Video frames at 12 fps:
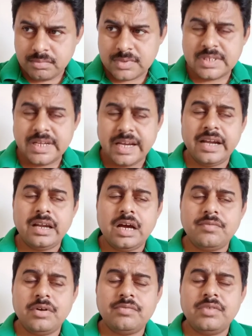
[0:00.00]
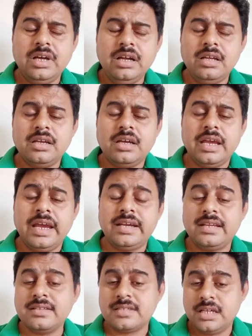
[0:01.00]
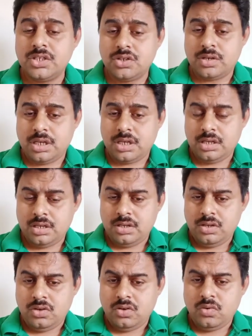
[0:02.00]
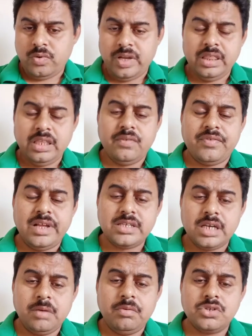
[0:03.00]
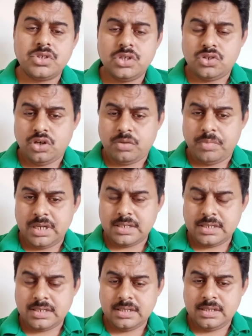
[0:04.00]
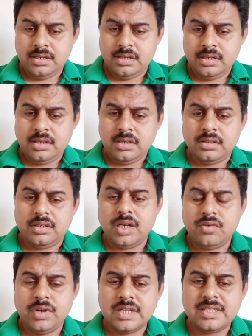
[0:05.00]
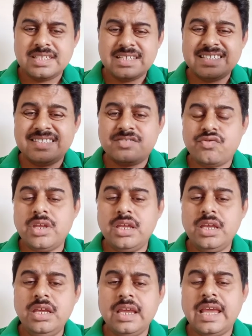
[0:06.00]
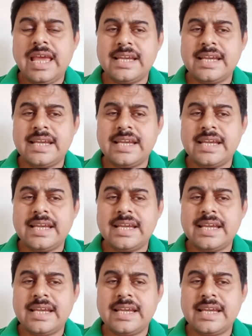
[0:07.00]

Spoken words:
second half of the 18th century when the French Revolution took place. There was three